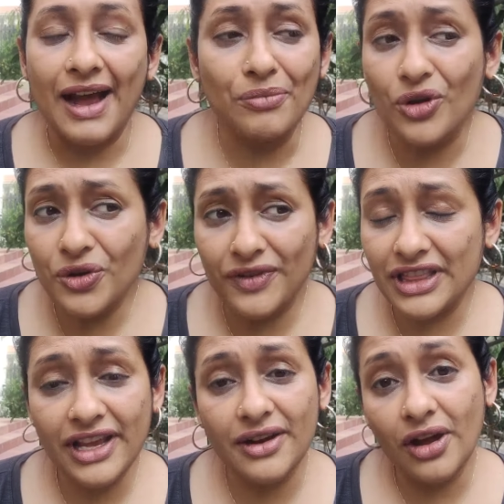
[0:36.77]

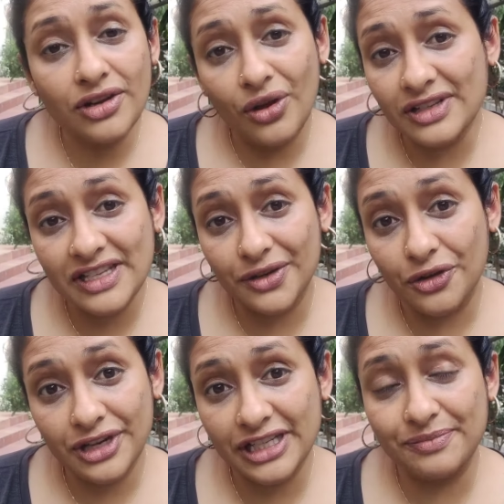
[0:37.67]
Moreover, dogs are
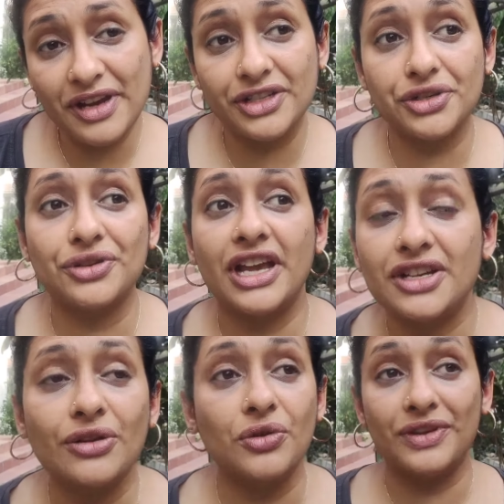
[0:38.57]
not expected to
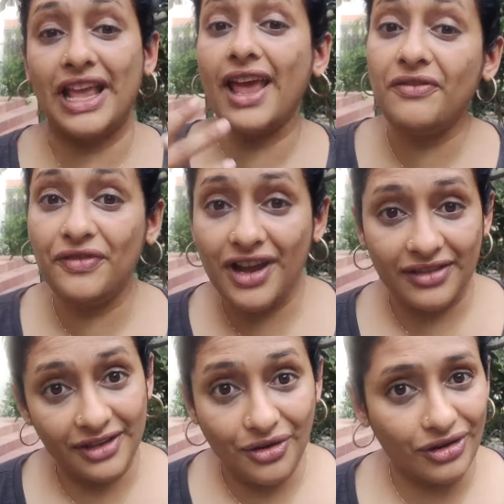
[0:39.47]
get along with every
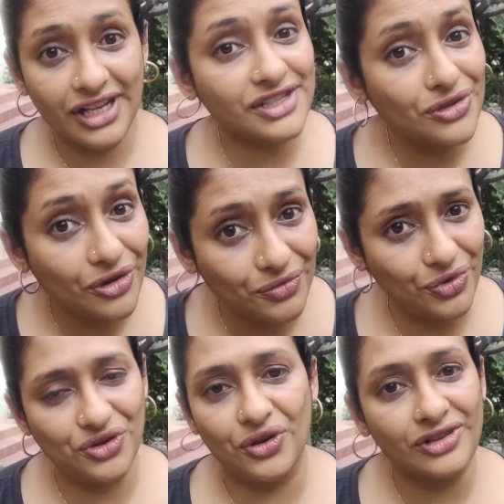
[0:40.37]
other dog. That's not
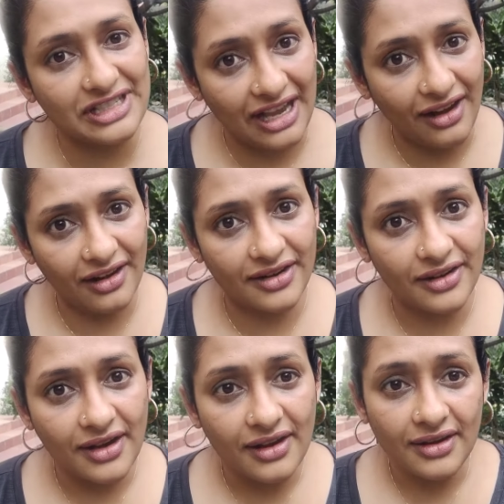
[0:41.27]
what dogs are.
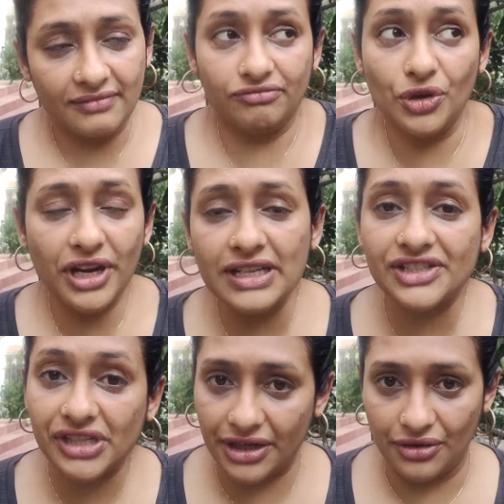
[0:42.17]
Look at our
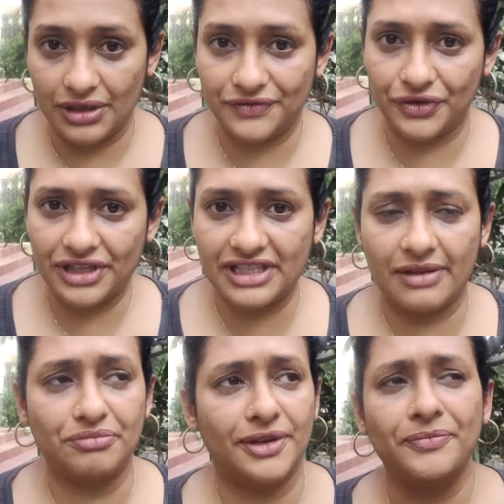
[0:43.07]
street dogs, for
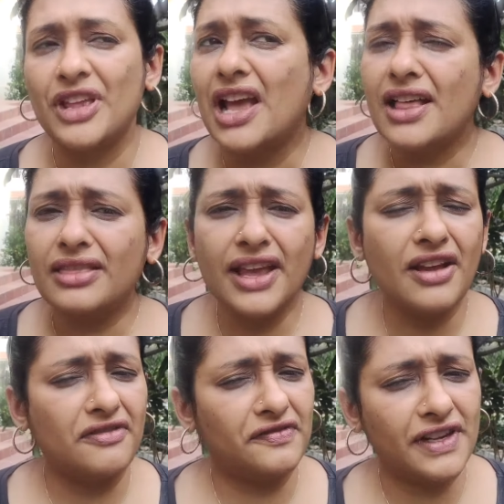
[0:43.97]
example. They
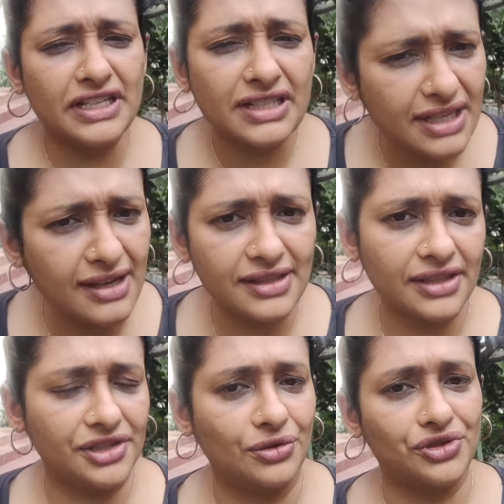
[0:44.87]
have
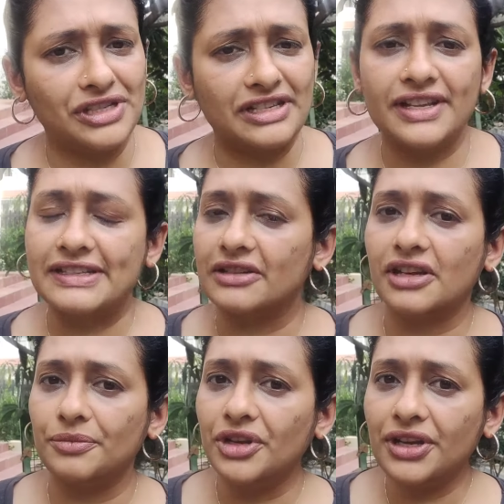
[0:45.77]
fantastic social skills and
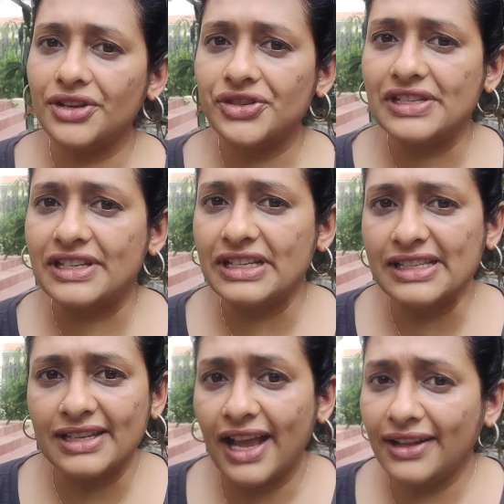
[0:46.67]
communication
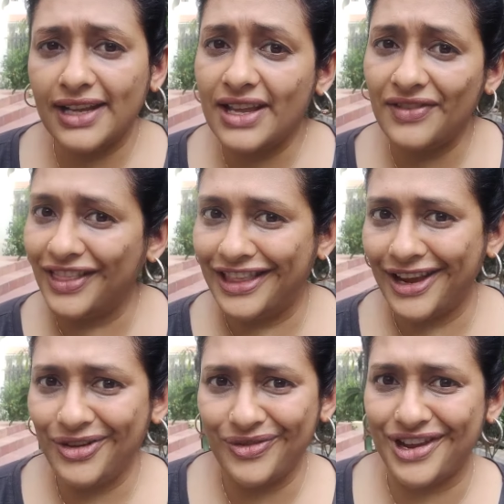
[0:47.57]
skills, and even
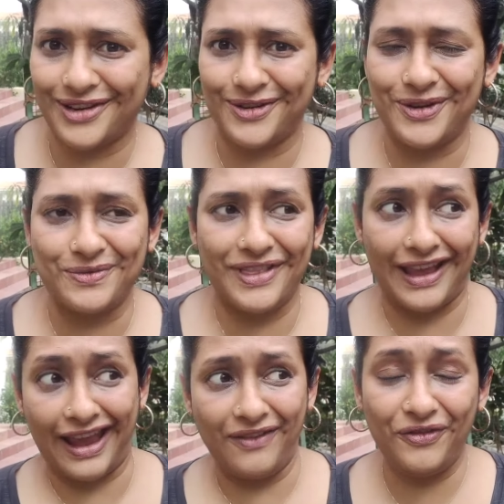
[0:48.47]
they don't get along with
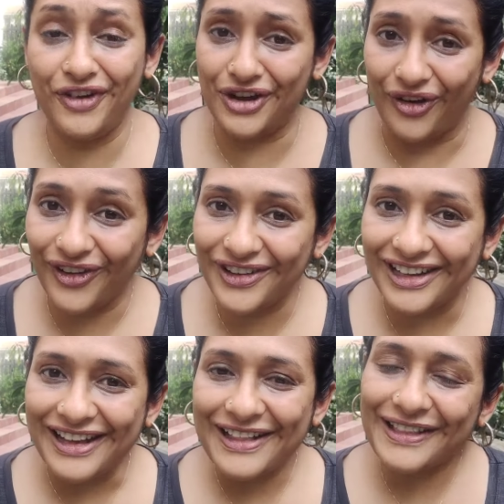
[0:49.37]
every dog.
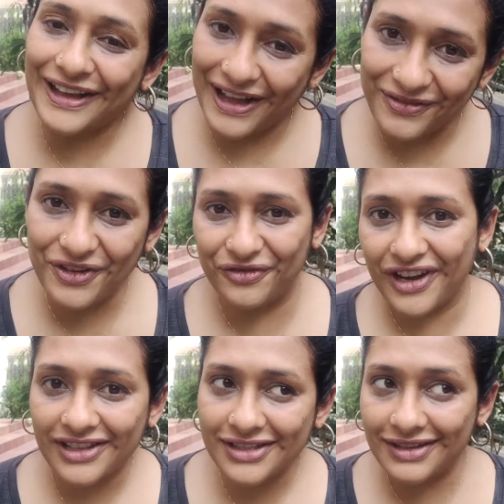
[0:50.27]
They have their
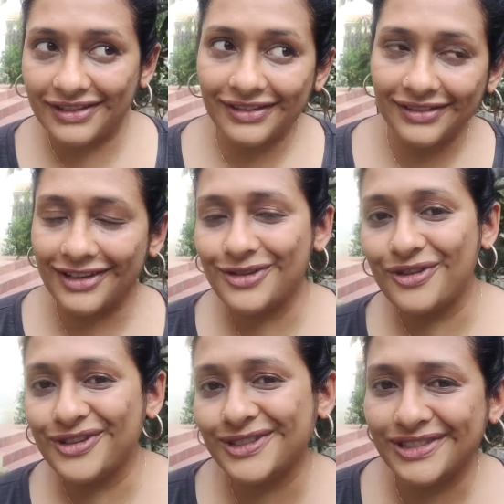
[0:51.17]
friends, and then there are
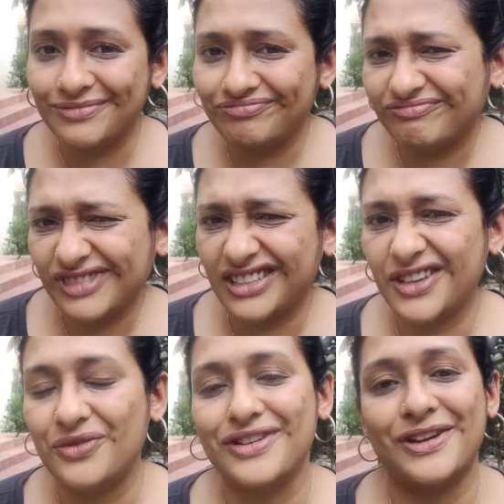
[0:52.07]
dogs that they
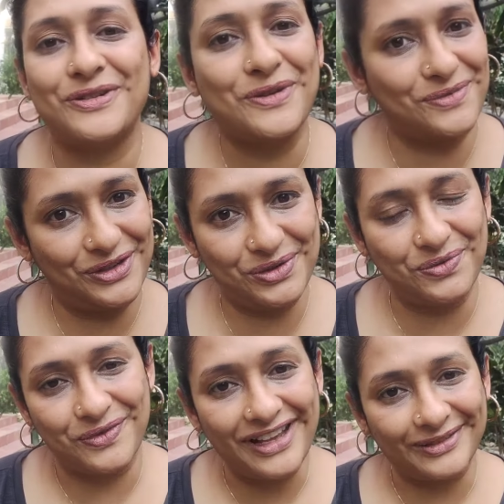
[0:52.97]
don't get along with too
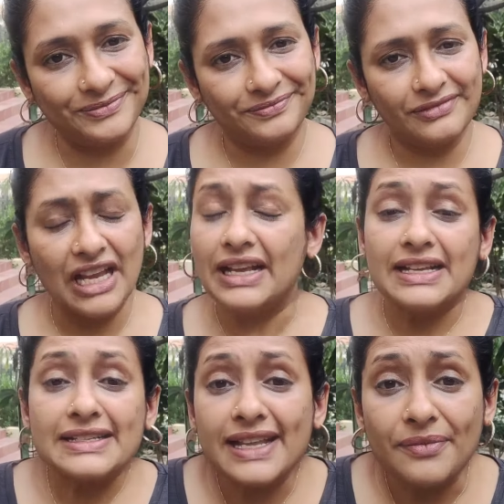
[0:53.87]
well.
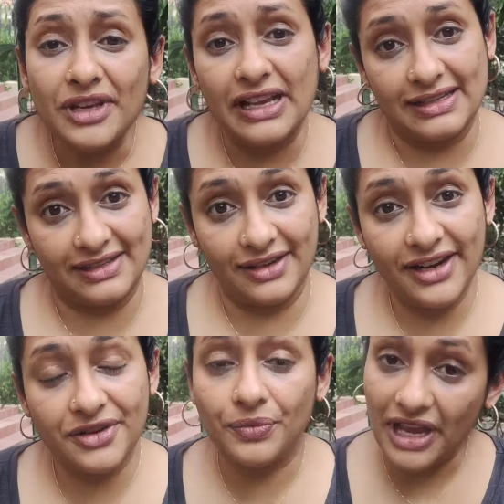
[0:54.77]
Same with us,
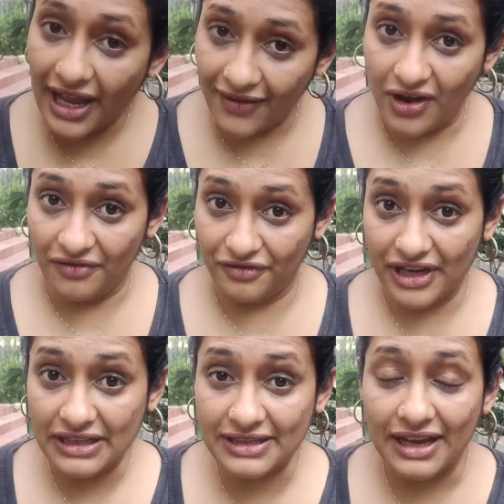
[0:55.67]
right? We have our
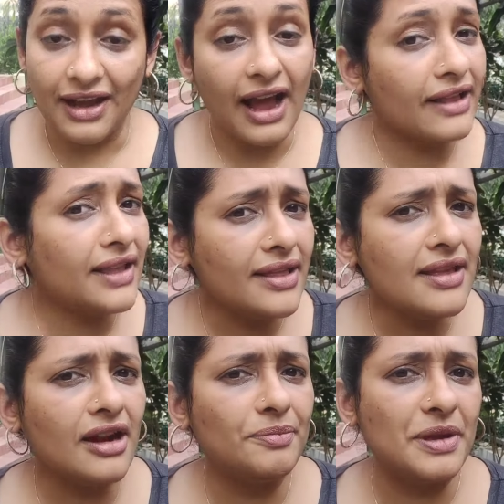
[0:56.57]
friends, and then
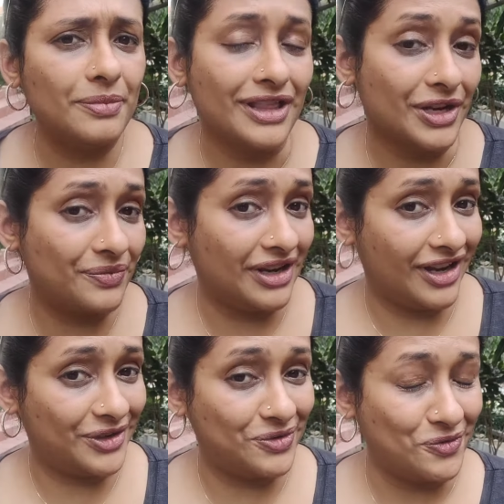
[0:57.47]
there are people that we'd
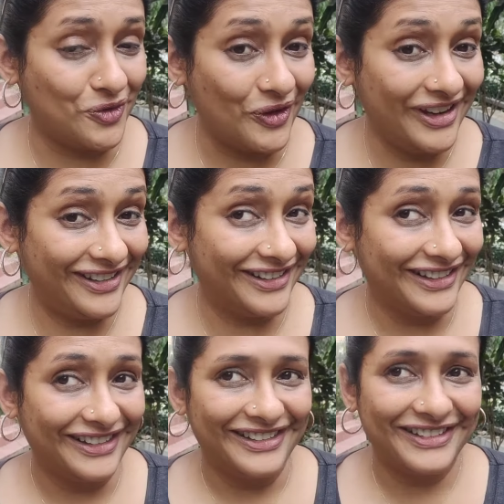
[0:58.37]
like to avoid.
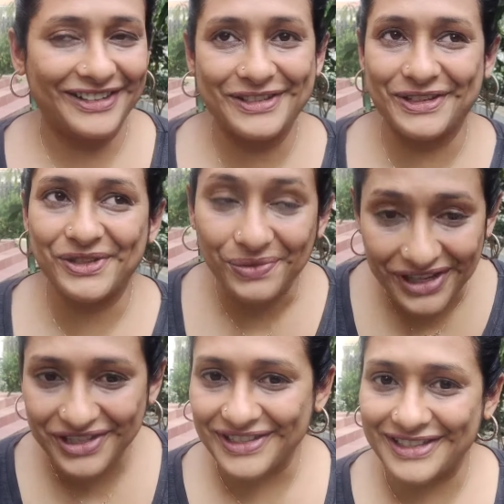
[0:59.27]
There are
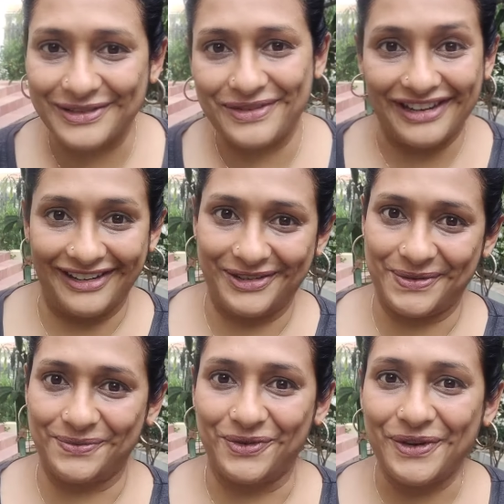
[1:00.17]
situations that we'd like
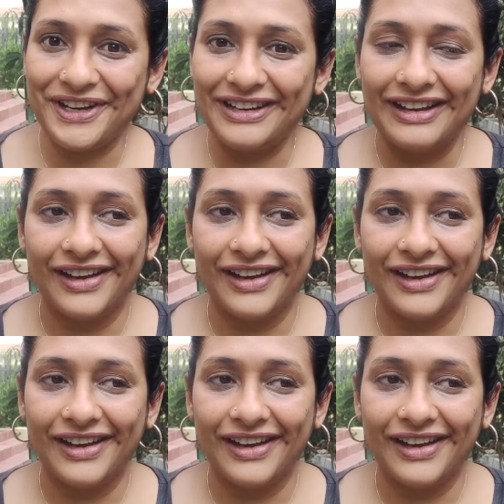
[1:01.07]
to avoid.